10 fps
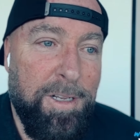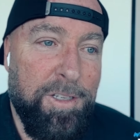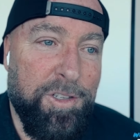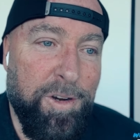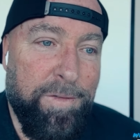
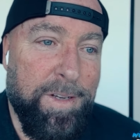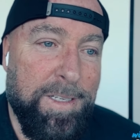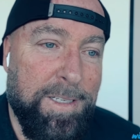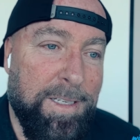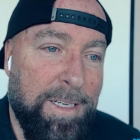
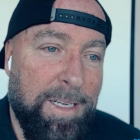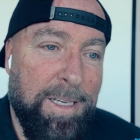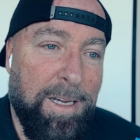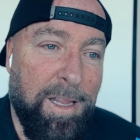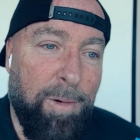surface.
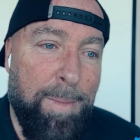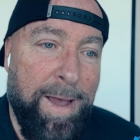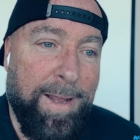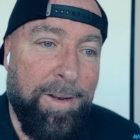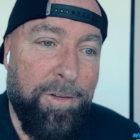On the way
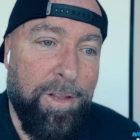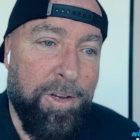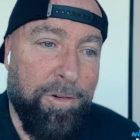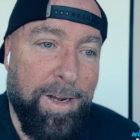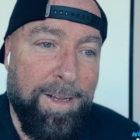back into the
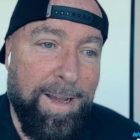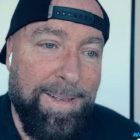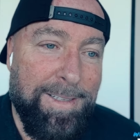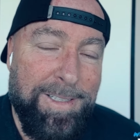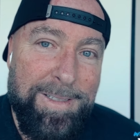truck, I
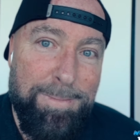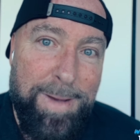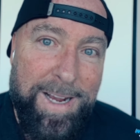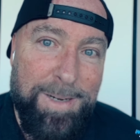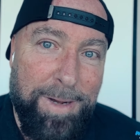
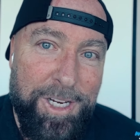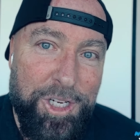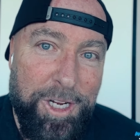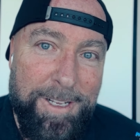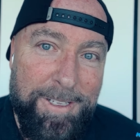smashed my
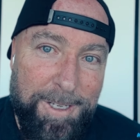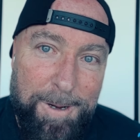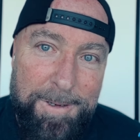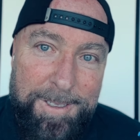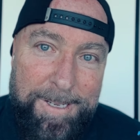shin. So
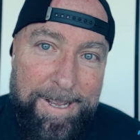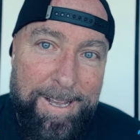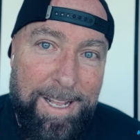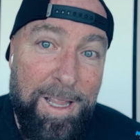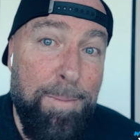I was
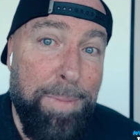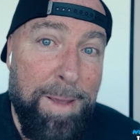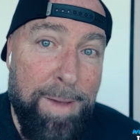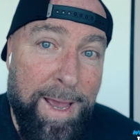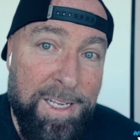uh, a
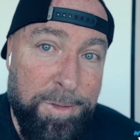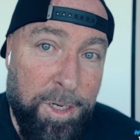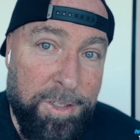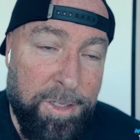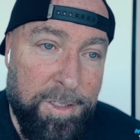limping man as we
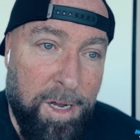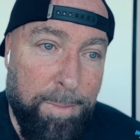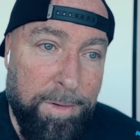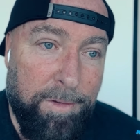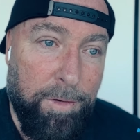got to the
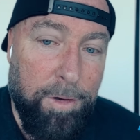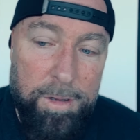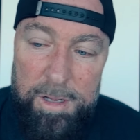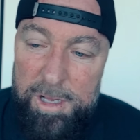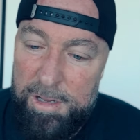top and
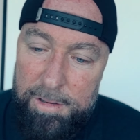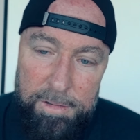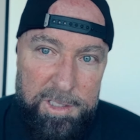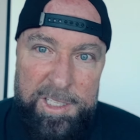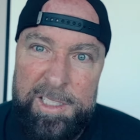saw
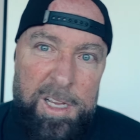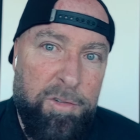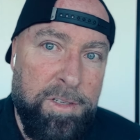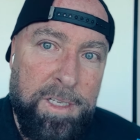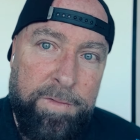six
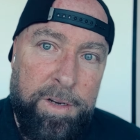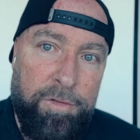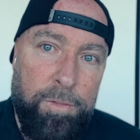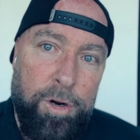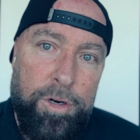hundred, seven
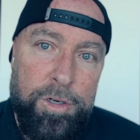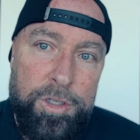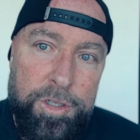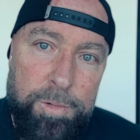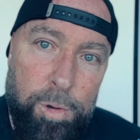hundred
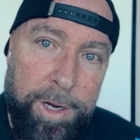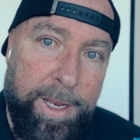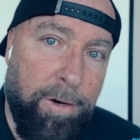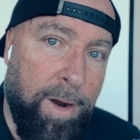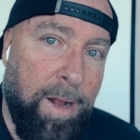workers just
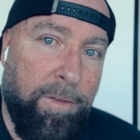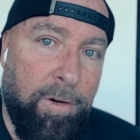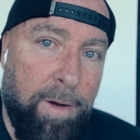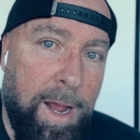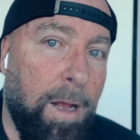walking around and
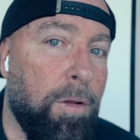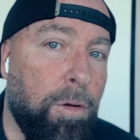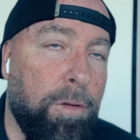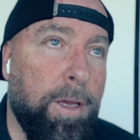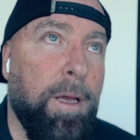around,
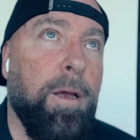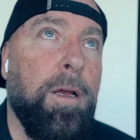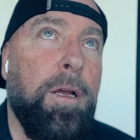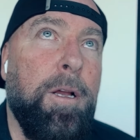holding a